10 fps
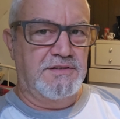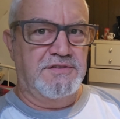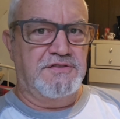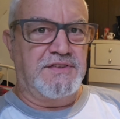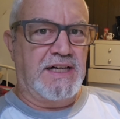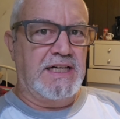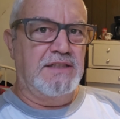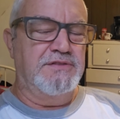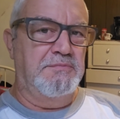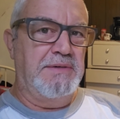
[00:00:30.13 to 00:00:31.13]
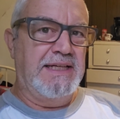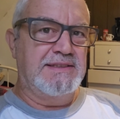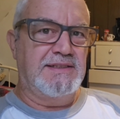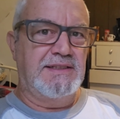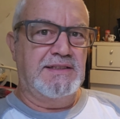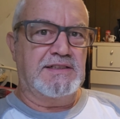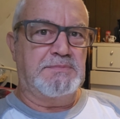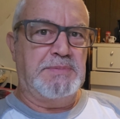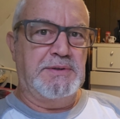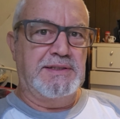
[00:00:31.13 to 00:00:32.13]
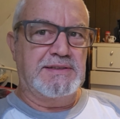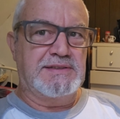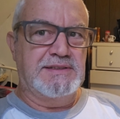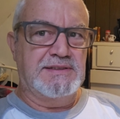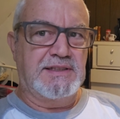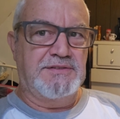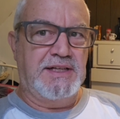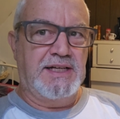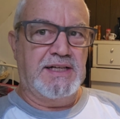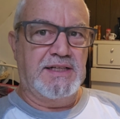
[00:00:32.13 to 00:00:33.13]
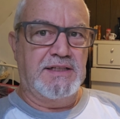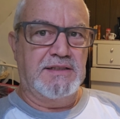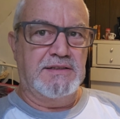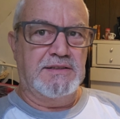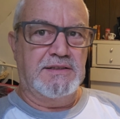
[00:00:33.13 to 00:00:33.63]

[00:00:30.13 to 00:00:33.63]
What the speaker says: 5 amazing experiences I've had